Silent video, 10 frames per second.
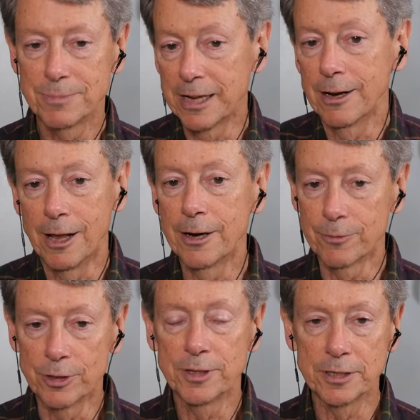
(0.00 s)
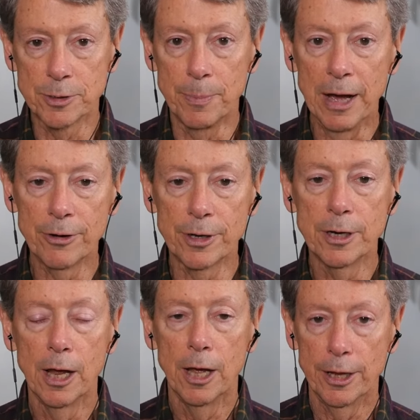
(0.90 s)
said a lot of good things about it
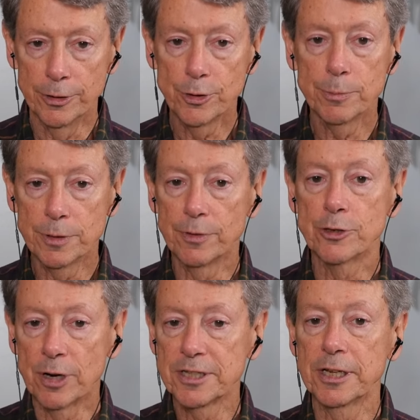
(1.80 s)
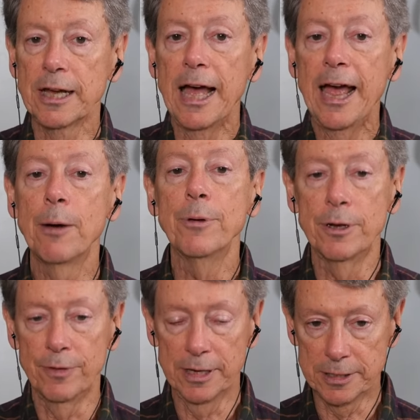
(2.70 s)
in terms of addressing a habit
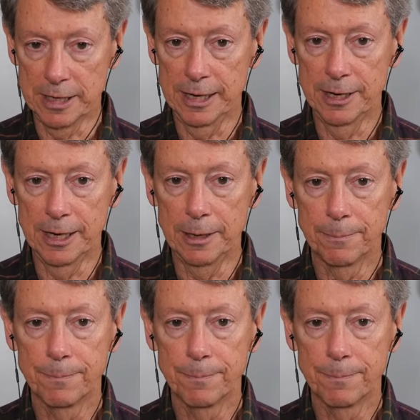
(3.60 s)
of anxiety.